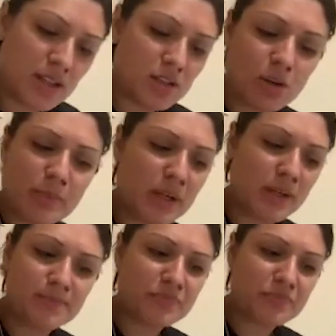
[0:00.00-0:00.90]
And don't
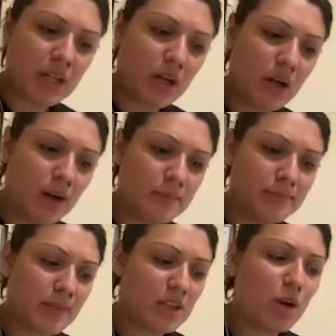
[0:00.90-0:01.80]
be
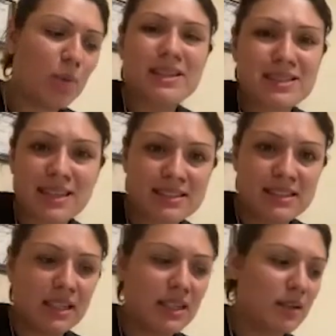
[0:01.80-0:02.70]
like, nobody's gonna
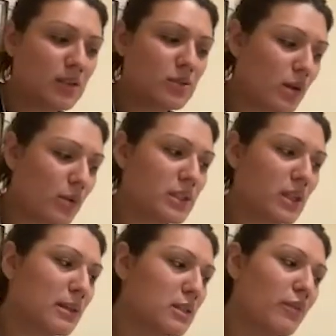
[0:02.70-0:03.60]
see it. That's what I would tell
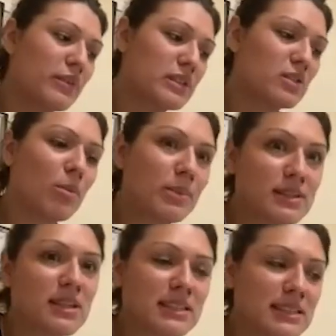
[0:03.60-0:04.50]
myself. It's
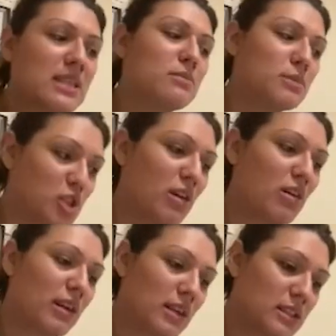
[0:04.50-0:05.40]
nobody's gonna see it, Michelle.
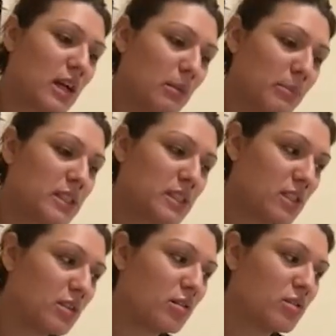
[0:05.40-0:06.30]
Like, it's not a big
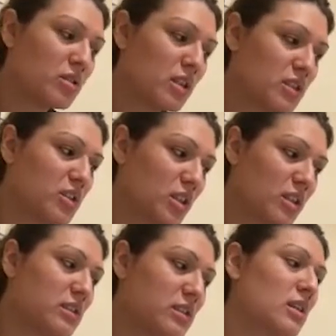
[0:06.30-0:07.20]
deal. It's
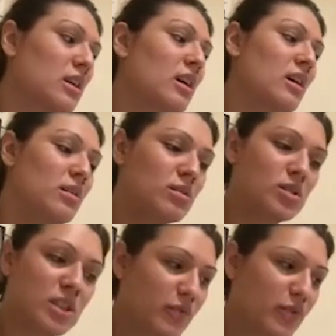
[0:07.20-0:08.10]
just
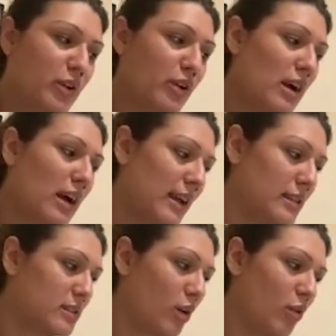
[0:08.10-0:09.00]
for your
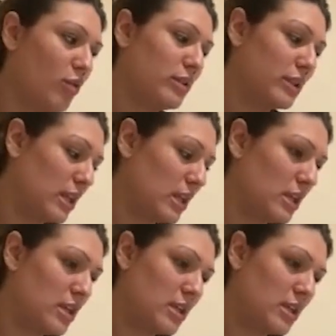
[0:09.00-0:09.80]
eyes only.